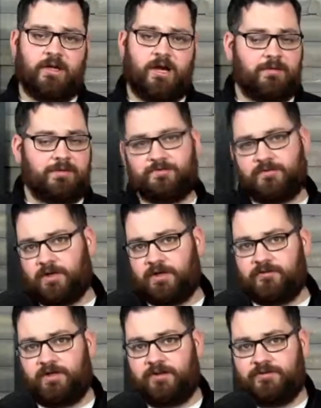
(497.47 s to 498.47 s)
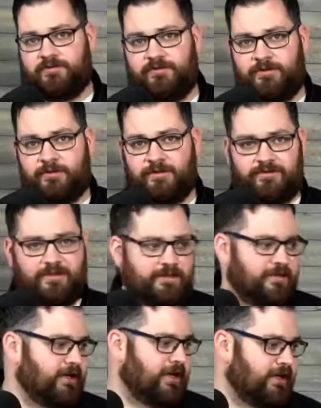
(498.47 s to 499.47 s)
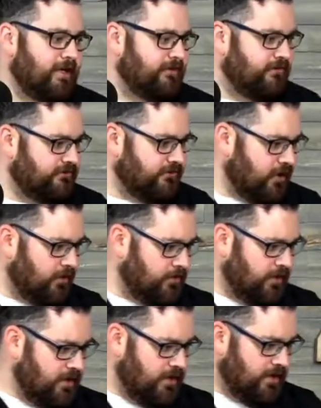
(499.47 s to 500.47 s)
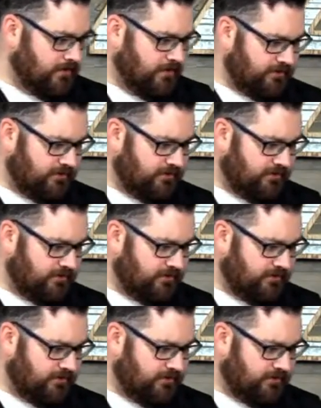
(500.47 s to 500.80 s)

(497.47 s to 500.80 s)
If you want yours answered too, send it on in. So let's